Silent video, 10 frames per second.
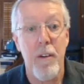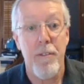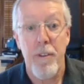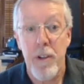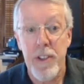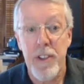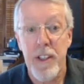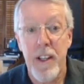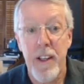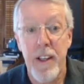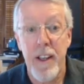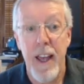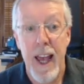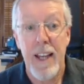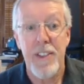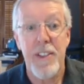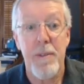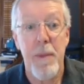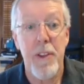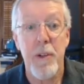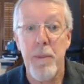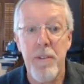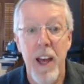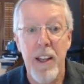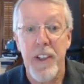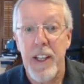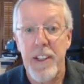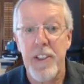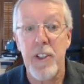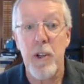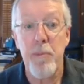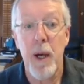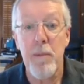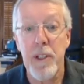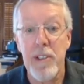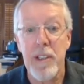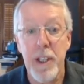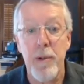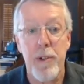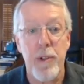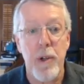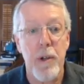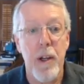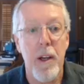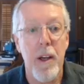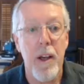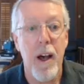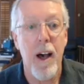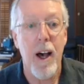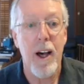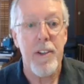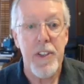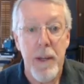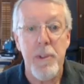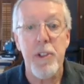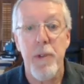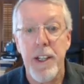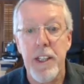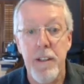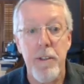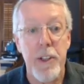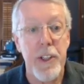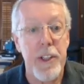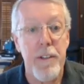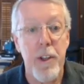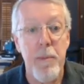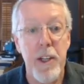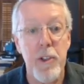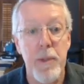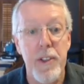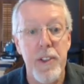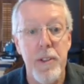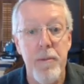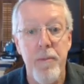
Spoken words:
First, has the method been validated? Is there a published literature demonstrating the validity of the measurements?